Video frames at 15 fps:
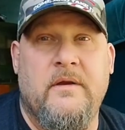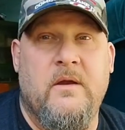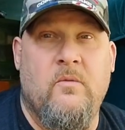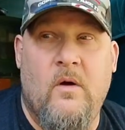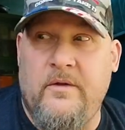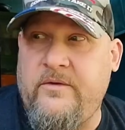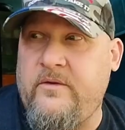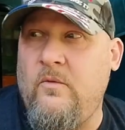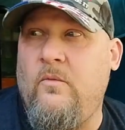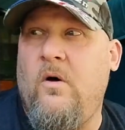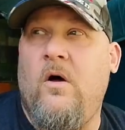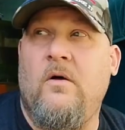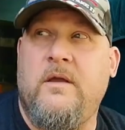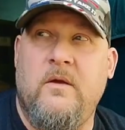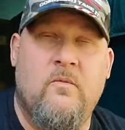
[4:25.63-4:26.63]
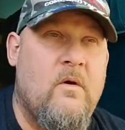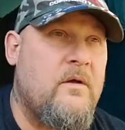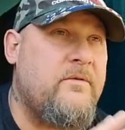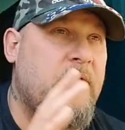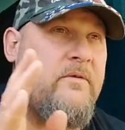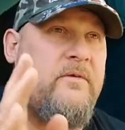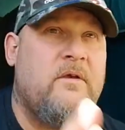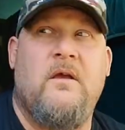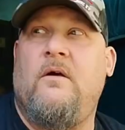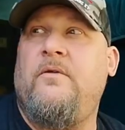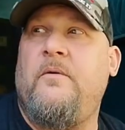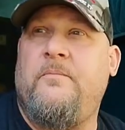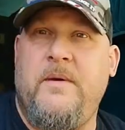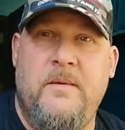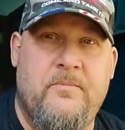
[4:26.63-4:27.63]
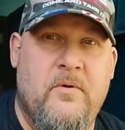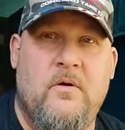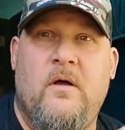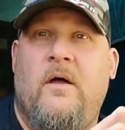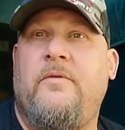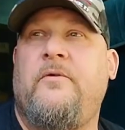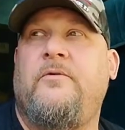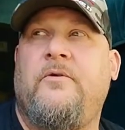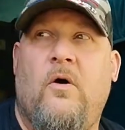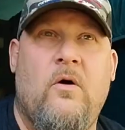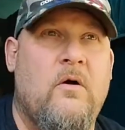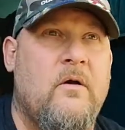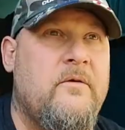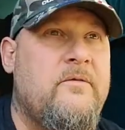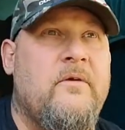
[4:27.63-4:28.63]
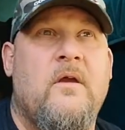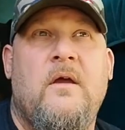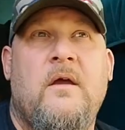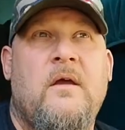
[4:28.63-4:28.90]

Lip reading: He wants to walk. He wants to see other people, other dogs.